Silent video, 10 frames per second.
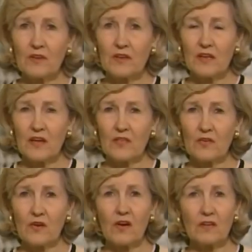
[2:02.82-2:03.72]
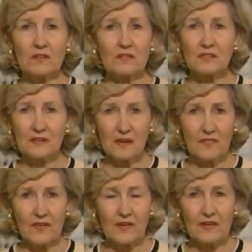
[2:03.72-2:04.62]
together on
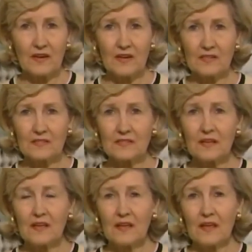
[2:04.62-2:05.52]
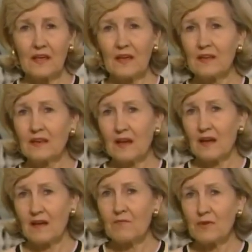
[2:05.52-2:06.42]
significant cuts, and
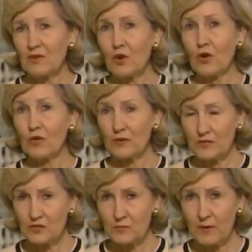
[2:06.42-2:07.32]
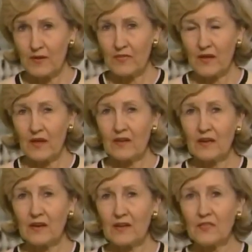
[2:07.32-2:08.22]
I'm encouraged by that,
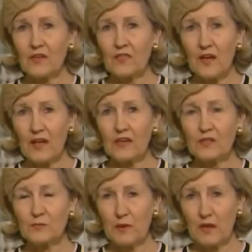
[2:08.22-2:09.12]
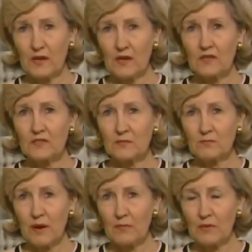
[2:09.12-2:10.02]
and I think that is beginning to
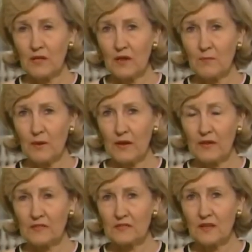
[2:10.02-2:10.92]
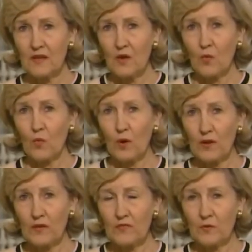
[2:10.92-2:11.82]
bubble up as
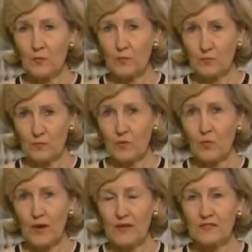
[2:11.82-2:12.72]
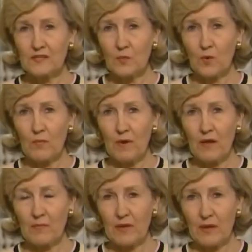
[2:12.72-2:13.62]
one of the ways that we
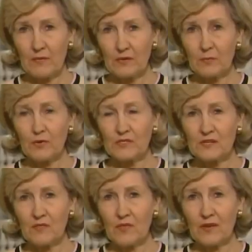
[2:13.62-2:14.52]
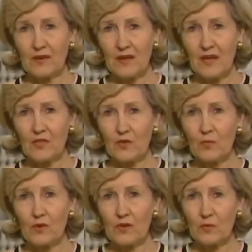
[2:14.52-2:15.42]
might be able to put something together,
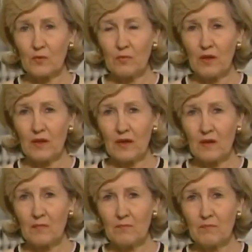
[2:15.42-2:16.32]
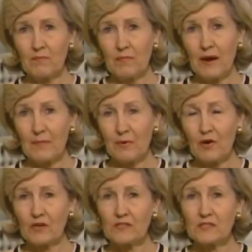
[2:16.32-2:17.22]
where there would be a
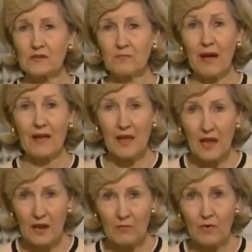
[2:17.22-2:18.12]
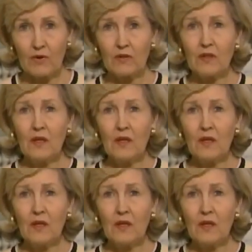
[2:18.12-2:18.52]
bipartisan, bicameral